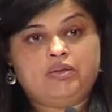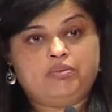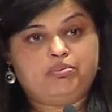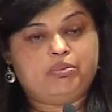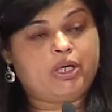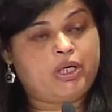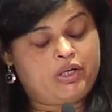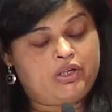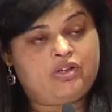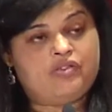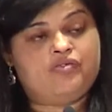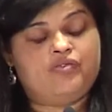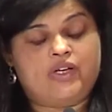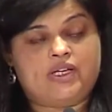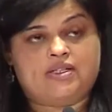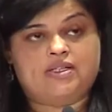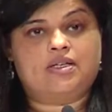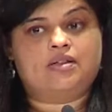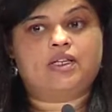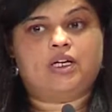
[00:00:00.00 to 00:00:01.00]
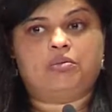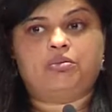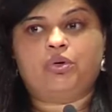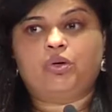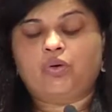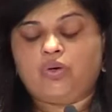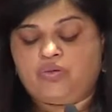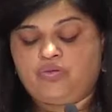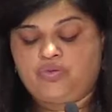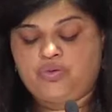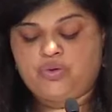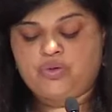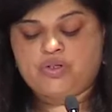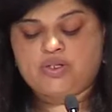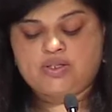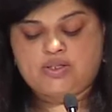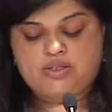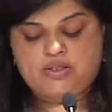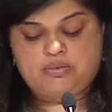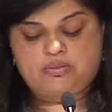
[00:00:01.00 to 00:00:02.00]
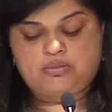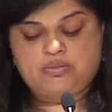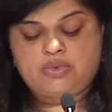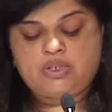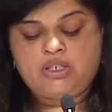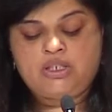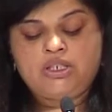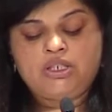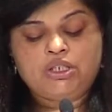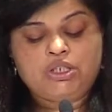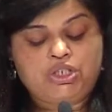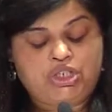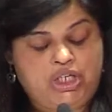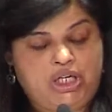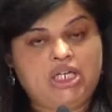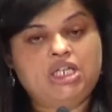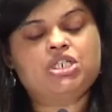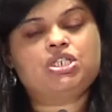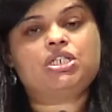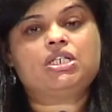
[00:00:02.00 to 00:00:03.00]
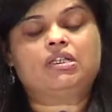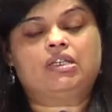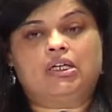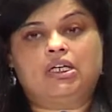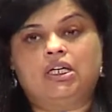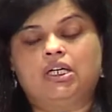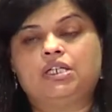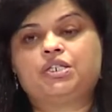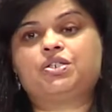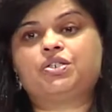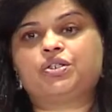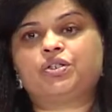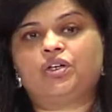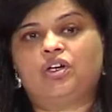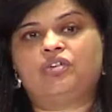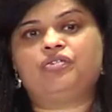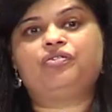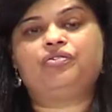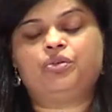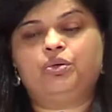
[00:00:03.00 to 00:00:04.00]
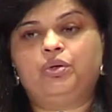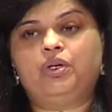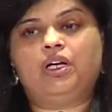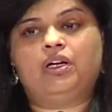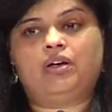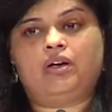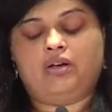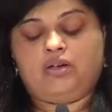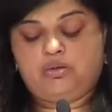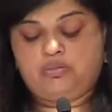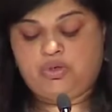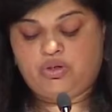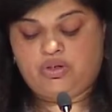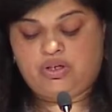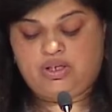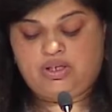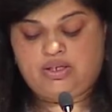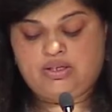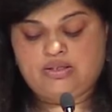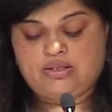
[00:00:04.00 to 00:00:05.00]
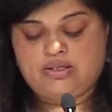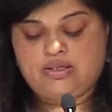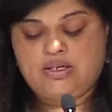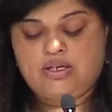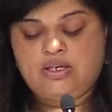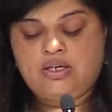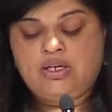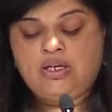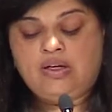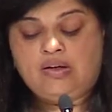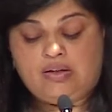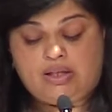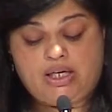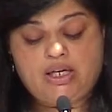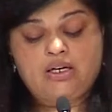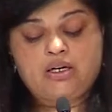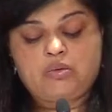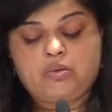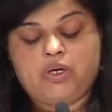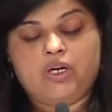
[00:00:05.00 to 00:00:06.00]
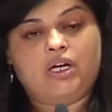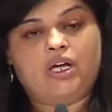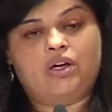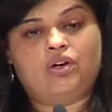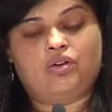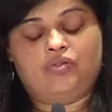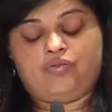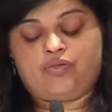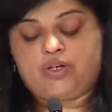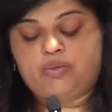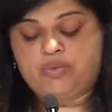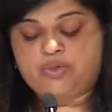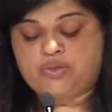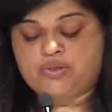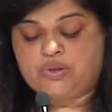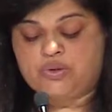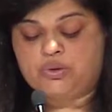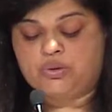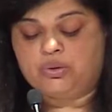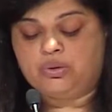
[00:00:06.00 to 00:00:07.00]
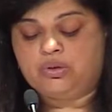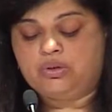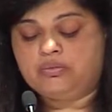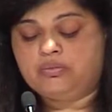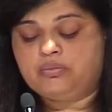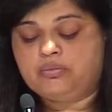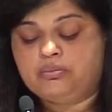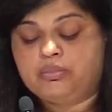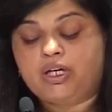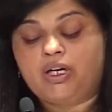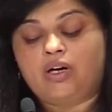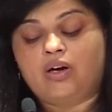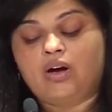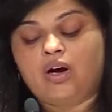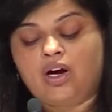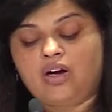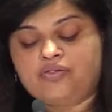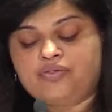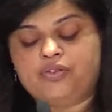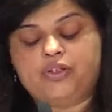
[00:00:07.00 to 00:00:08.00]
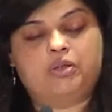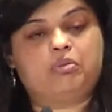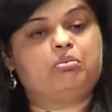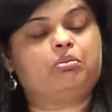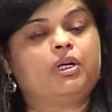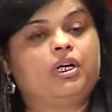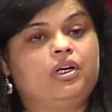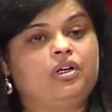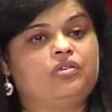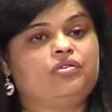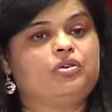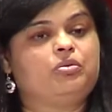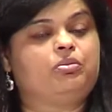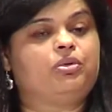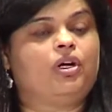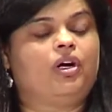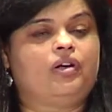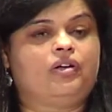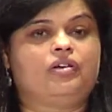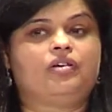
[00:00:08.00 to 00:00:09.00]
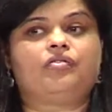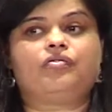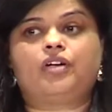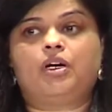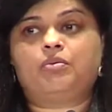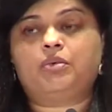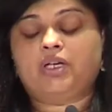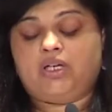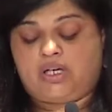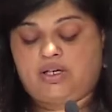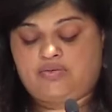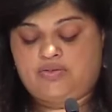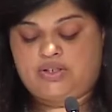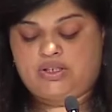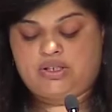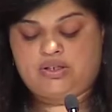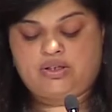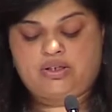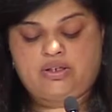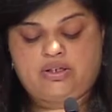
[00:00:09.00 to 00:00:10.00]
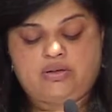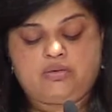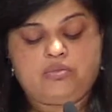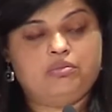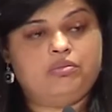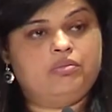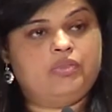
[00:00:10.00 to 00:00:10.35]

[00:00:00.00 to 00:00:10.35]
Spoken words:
part of fixing that broken food system, changing the culture of food in our communities. They are working on farm to school, but are often part of a broader farm to cafeteria